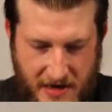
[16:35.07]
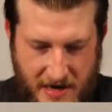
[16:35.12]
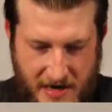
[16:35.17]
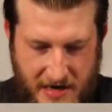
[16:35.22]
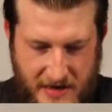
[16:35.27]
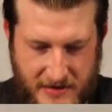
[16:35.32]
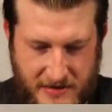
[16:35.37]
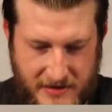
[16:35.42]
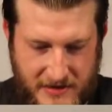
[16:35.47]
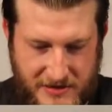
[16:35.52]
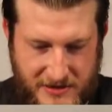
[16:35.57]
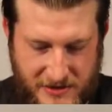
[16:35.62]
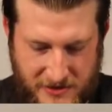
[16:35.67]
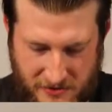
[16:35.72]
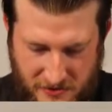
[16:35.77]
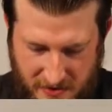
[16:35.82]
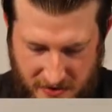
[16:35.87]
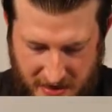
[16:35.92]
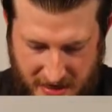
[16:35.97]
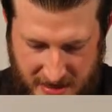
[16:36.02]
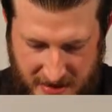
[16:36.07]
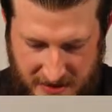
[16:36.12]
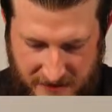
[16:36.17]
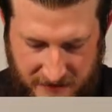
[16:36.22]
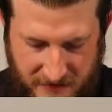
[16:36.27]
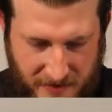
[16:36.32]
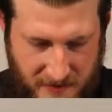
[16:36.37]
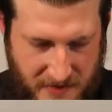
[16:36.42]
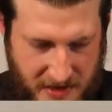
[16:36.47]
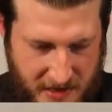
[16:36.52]
on the Snorlax
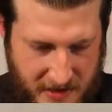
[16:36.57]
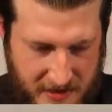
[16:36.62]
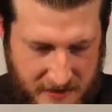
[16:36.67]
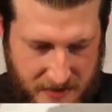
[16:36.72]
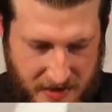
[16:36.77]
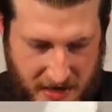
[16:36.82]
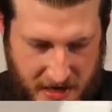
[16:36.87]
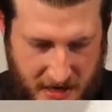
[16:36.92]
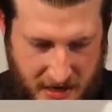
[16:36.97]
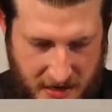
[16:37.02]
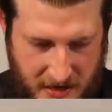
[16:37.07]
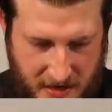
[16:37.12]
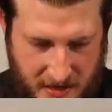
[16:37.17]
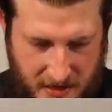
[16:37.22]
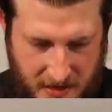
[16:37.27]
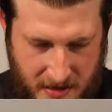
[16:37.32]
VMAX pack